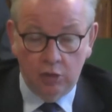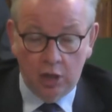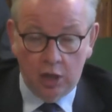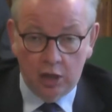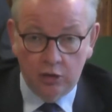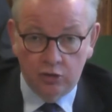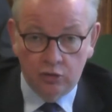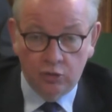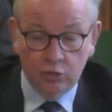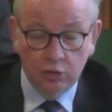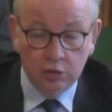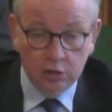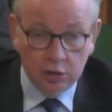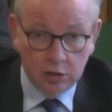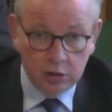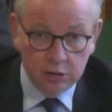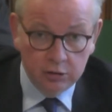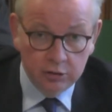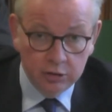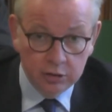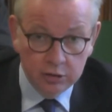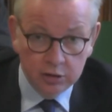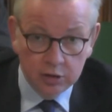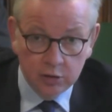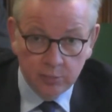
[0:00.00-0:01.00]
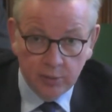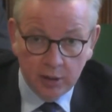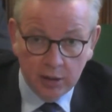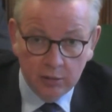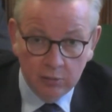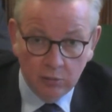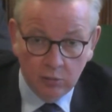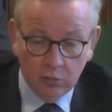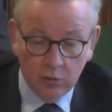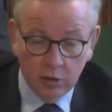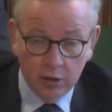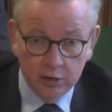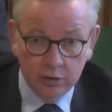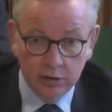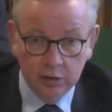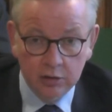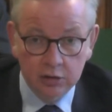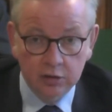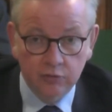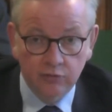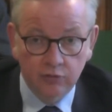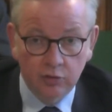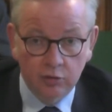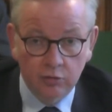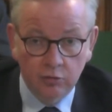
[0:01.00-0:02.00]
draw conclusions about why things
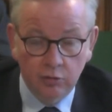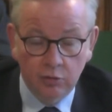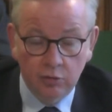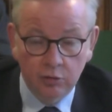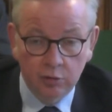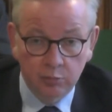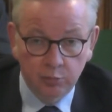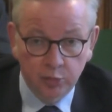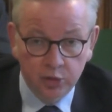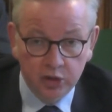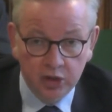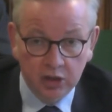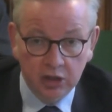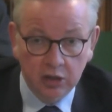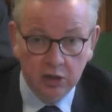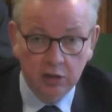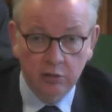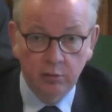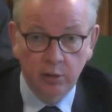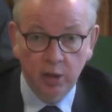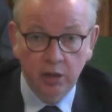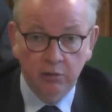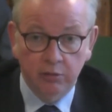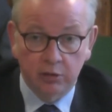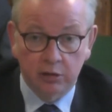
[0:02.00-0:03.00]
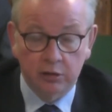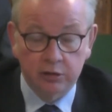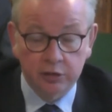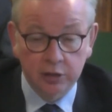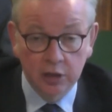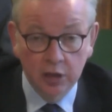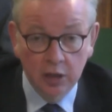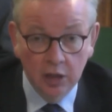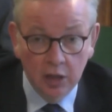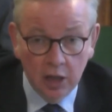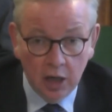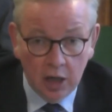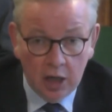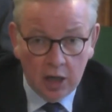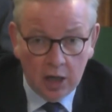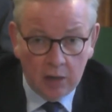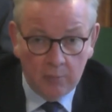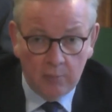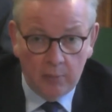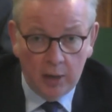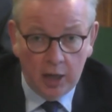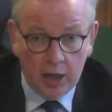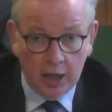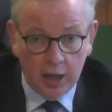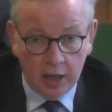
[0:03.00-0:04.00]
have gone wrong in particular areas. And
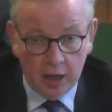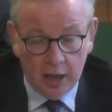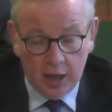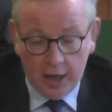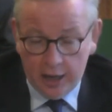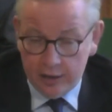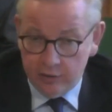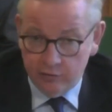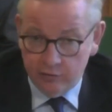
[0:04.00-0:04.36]
of